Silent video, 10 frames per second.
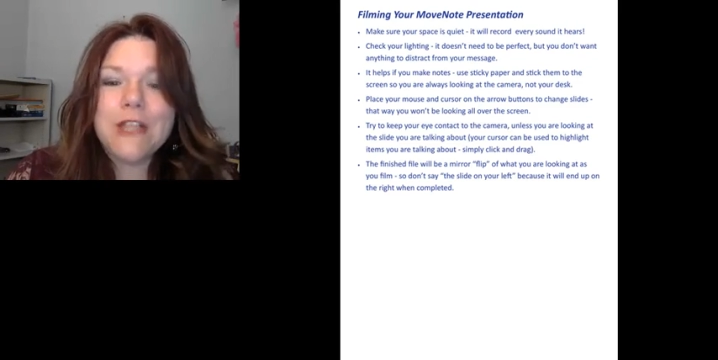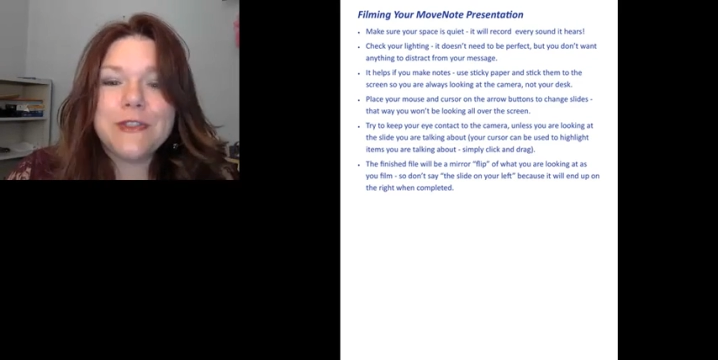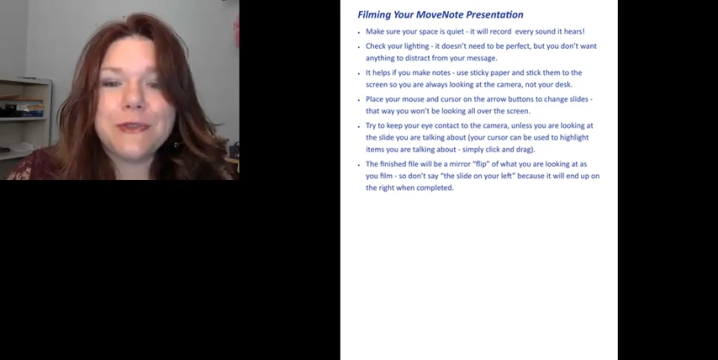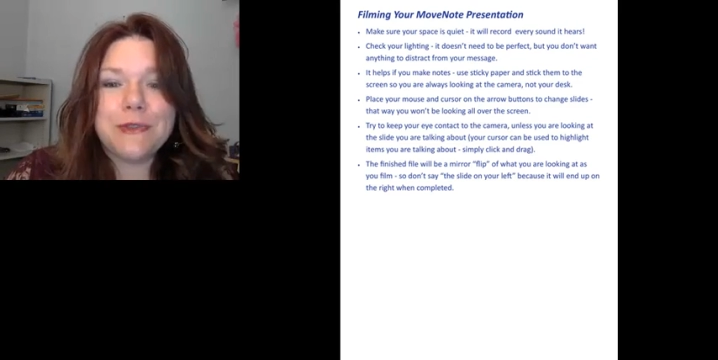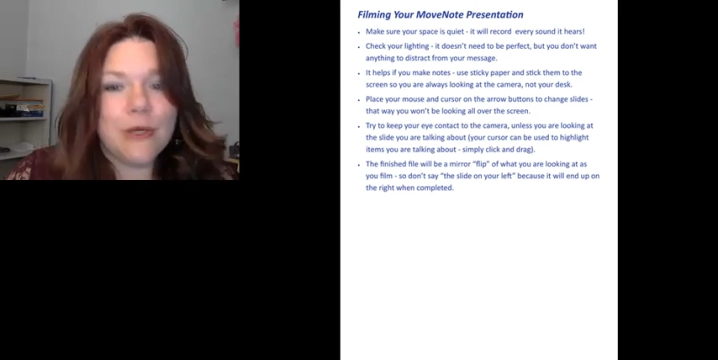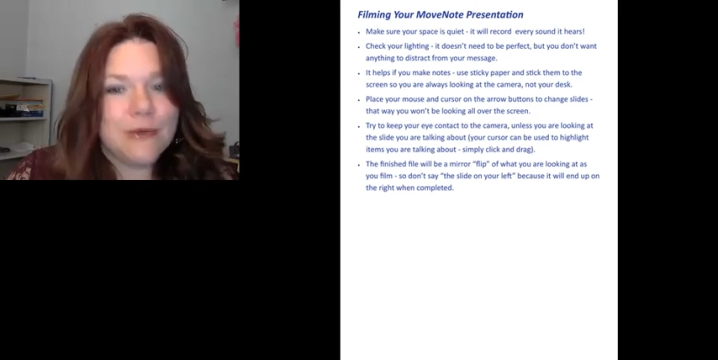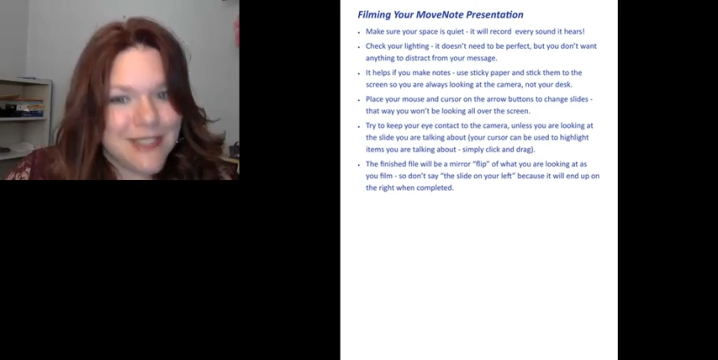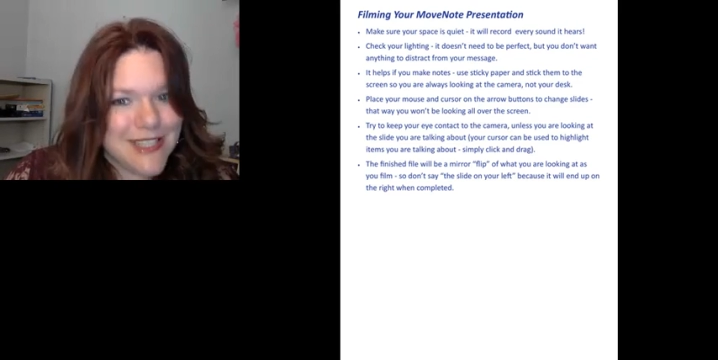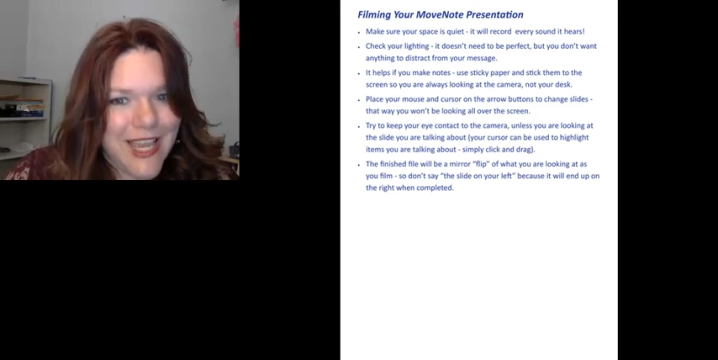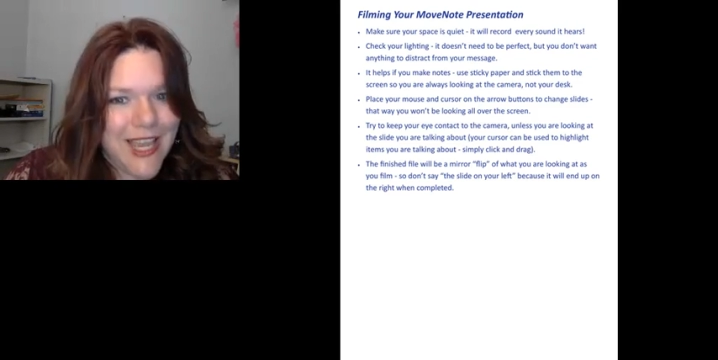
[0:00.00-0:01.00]
So don't
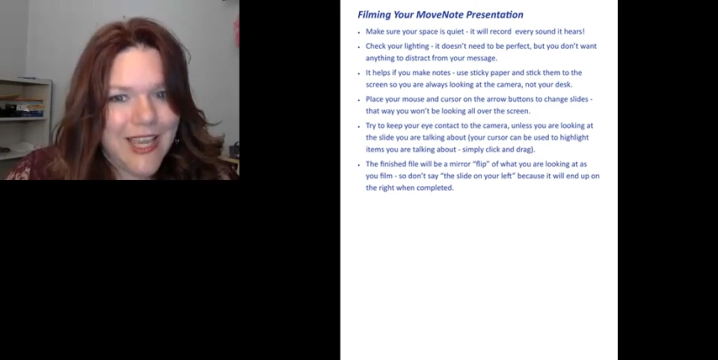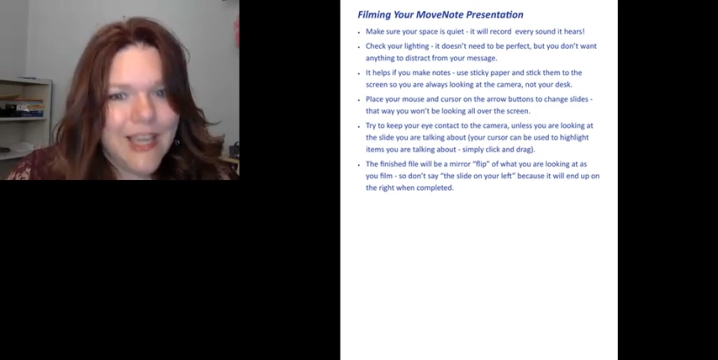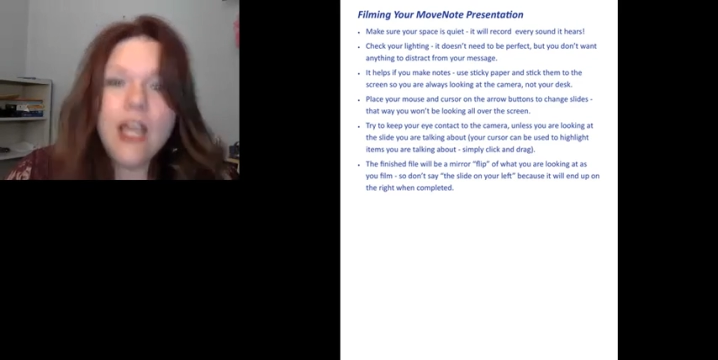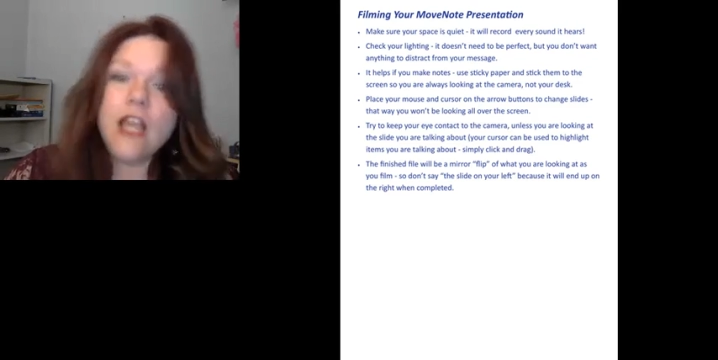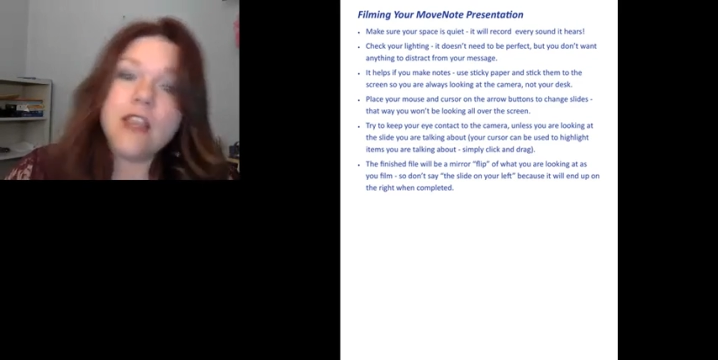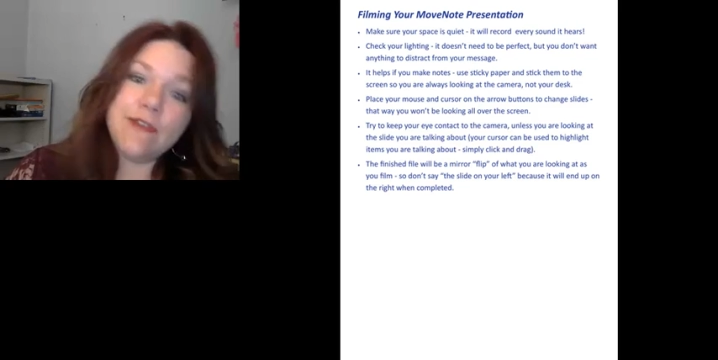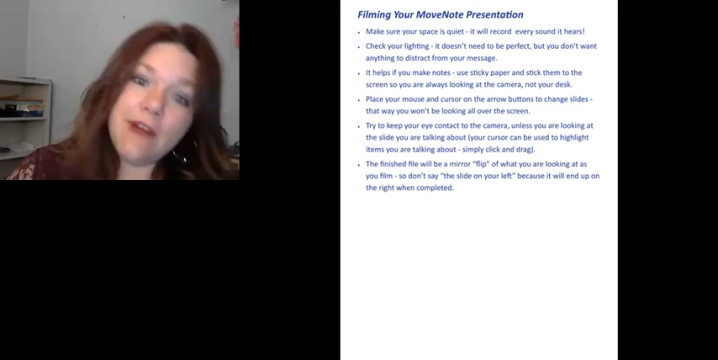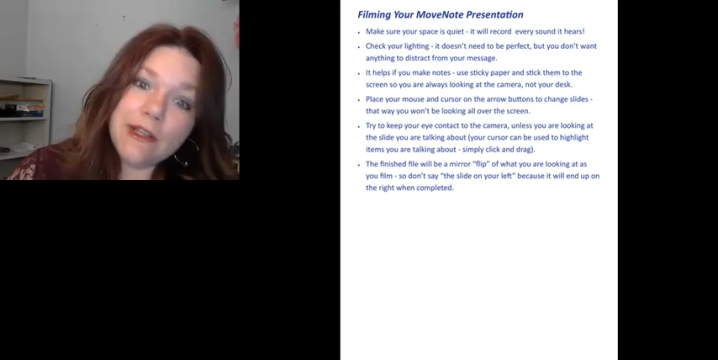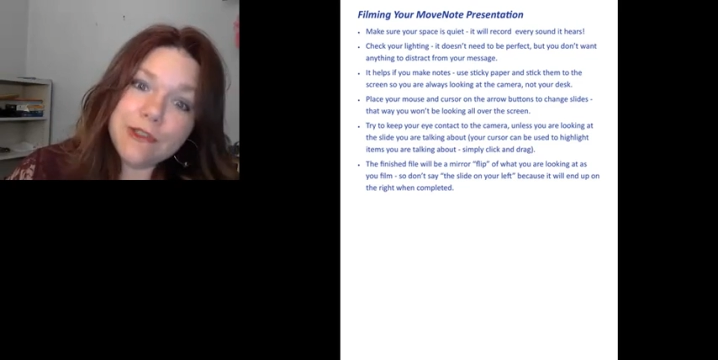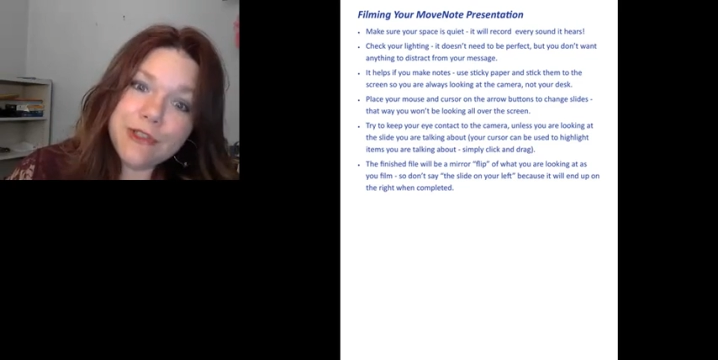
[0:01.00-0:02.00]
say the
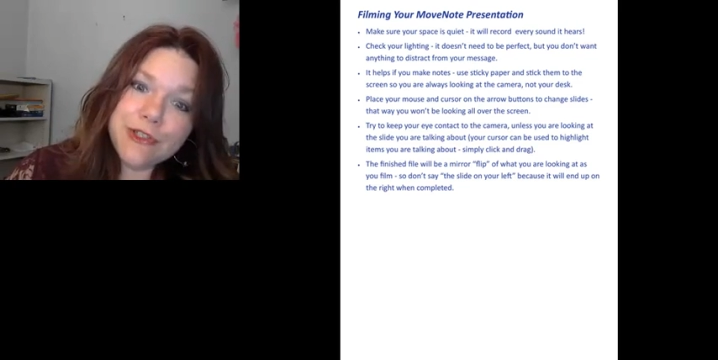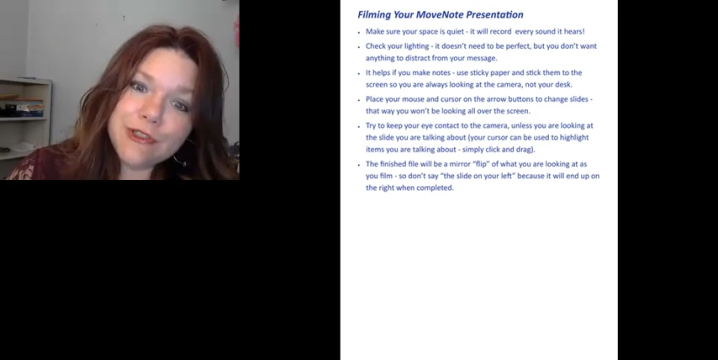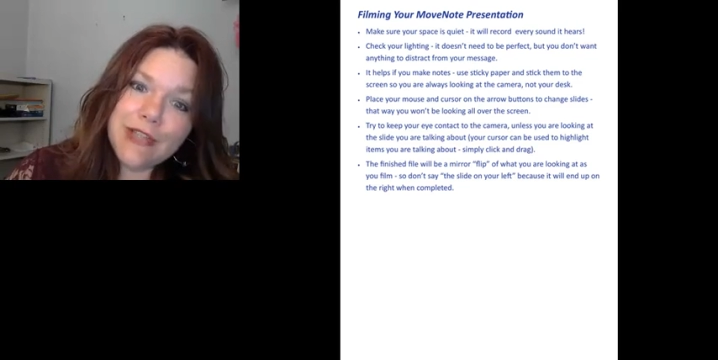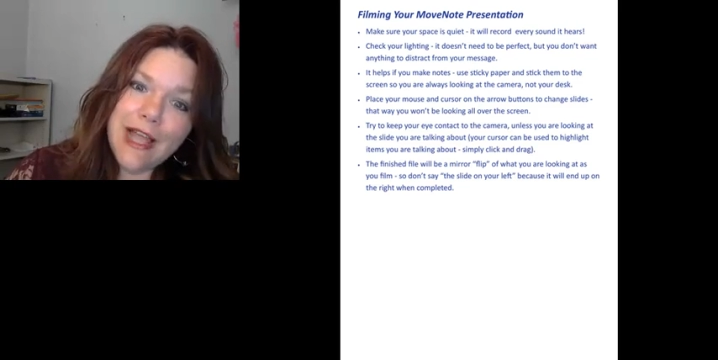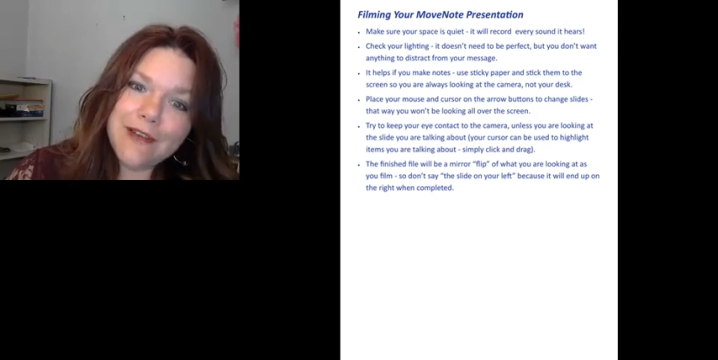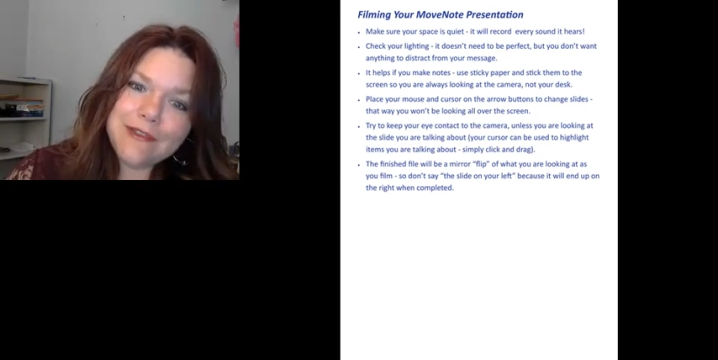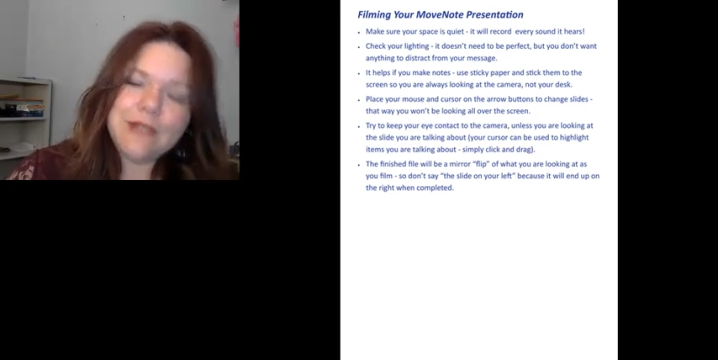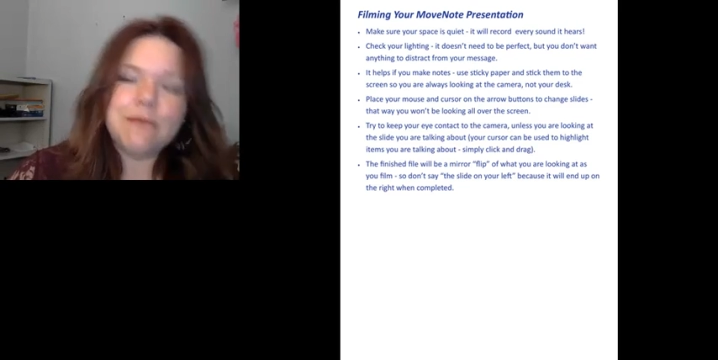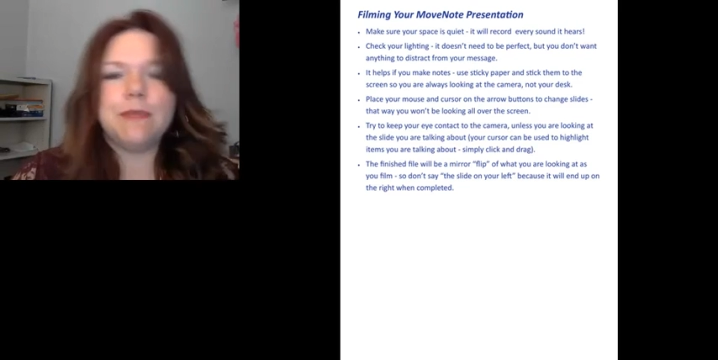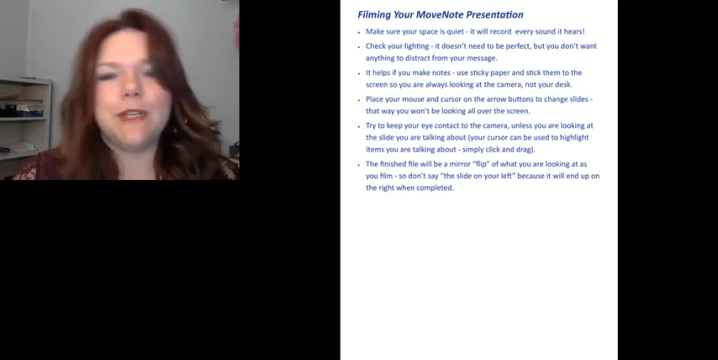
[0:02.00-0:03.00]
file to your left,